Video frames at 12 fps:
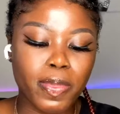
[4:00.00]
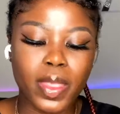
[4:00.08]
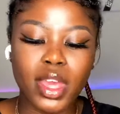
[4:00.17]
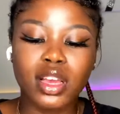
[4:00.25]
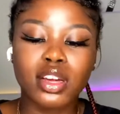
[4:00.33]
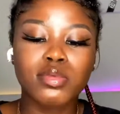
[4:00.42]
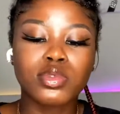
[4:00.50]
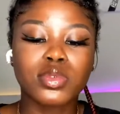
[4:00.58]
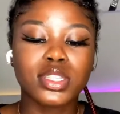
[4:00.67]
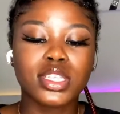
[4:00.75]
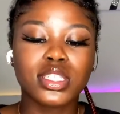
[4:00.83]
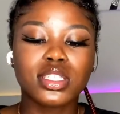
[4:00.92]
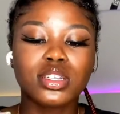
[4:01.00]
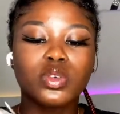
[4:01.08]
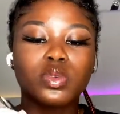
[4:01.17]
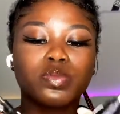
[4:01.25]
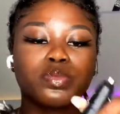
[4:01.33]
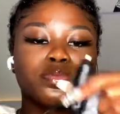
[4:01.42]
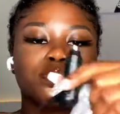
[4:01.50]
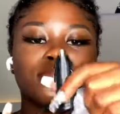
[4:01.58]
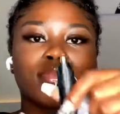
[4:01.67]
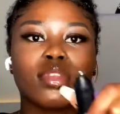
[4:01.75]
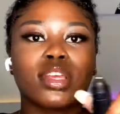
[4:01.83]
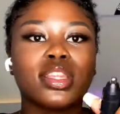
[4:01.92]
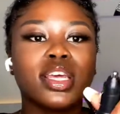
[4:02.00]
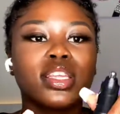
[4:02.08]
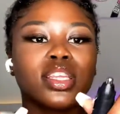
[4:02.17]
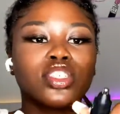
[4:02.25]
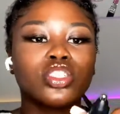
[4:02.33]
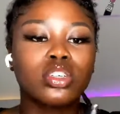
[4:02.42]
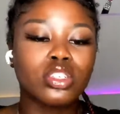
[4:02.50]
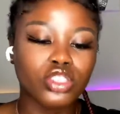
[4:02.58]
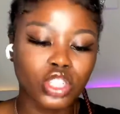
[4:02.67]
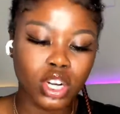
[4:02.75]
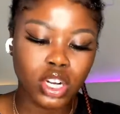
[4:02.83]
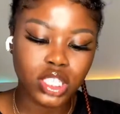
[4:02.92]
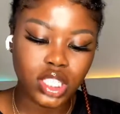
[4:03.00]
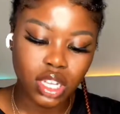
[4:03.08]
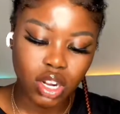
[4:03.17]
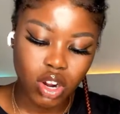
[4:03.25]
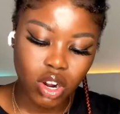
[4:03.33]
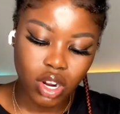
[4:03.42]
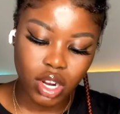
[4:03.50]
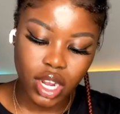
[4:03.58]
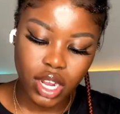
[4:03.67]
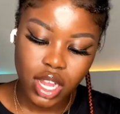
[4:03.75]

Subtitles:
it comes with this little thing that you could charge in a car.